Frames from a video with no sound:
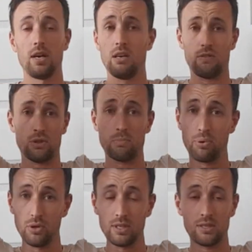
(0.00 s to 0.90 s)
if you've got the
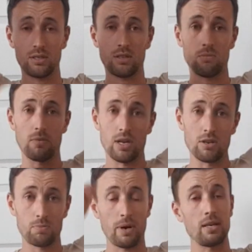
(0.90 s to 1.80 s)
pulley system and you're
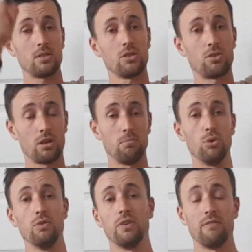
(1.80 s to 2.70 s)
just basically trying to
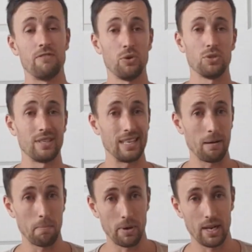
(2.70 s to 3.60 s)
move it and force it to
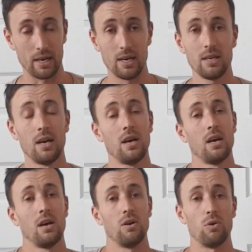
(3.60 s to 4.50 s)
get better,
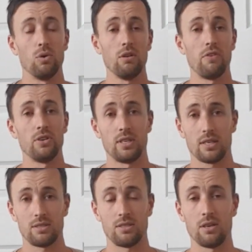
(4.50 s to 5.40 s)
all of those
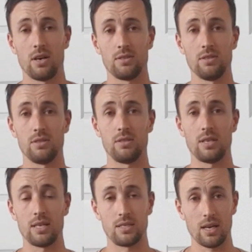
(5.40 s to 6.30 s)
exercises
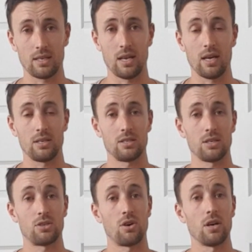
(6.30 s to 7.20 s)
and techniques are
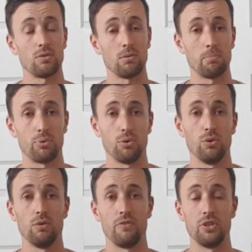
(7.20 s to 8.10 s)
trying to
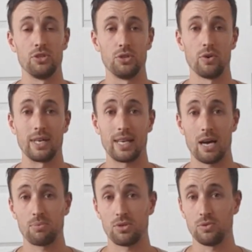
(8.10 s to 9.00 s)
improve the joint
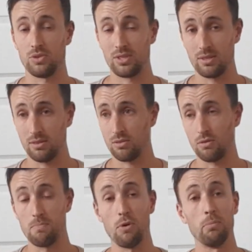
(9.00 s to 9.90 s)
capsule's sort
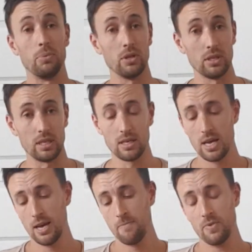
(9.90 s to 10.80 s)
of mobility
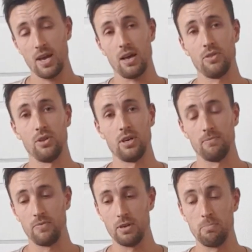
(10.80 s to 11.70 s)
and
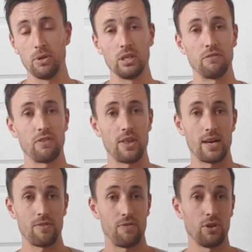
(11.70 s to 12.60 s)
the ability for
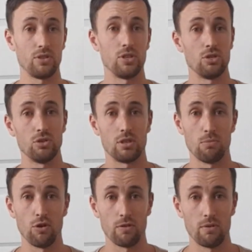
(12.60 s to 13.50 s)
those tissues to
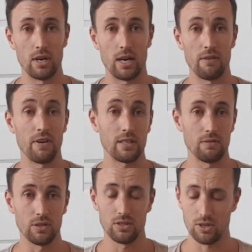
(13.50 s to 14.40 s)
move
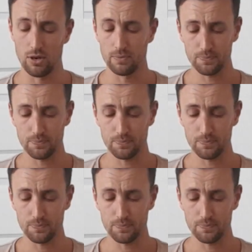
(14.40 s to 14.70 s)
effectively. So